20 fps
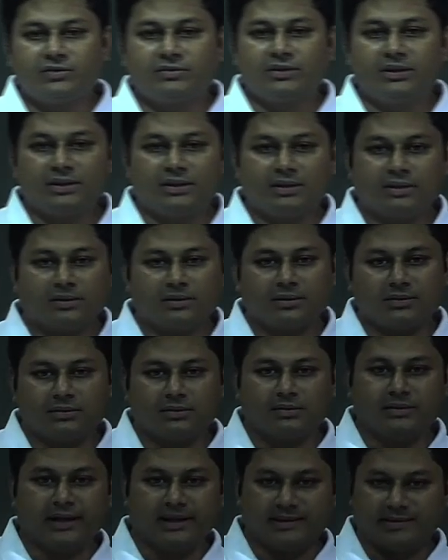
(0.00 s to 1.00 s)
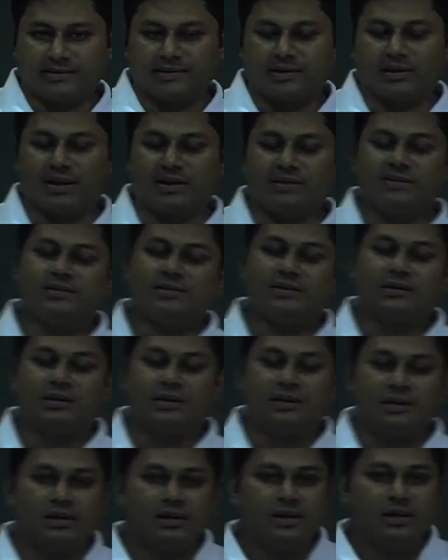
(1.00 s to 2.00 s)
the next class.
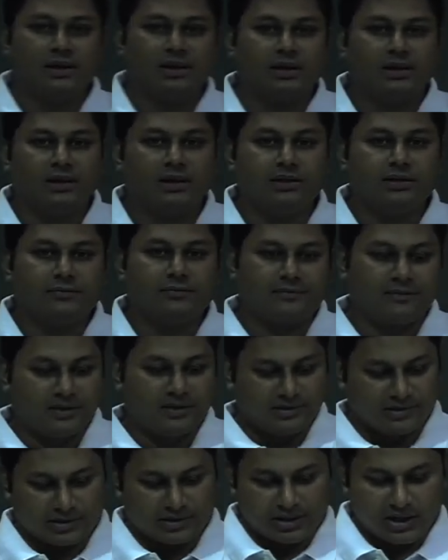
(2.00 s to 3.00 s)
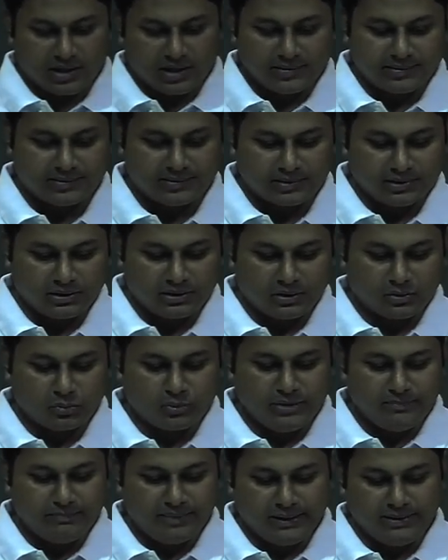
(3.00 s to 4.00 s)
In the first class,
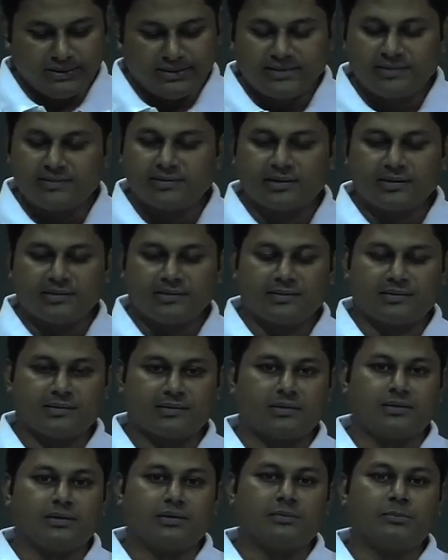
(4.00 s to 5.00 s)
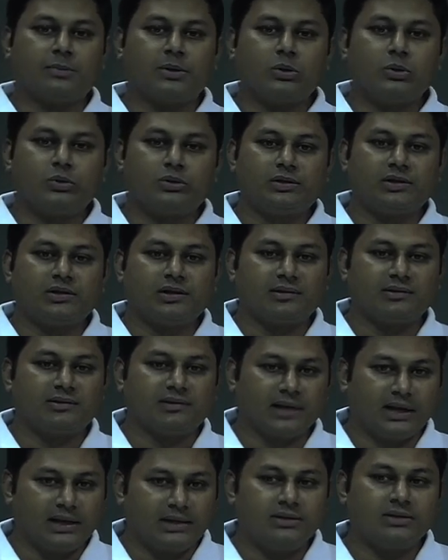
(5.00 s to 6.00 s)
we mainly discuss about
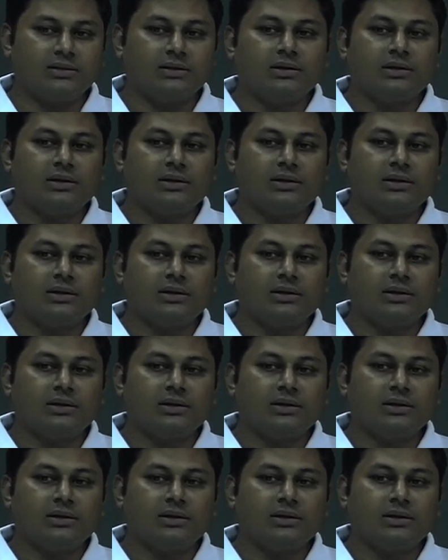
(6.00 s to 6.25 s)
set,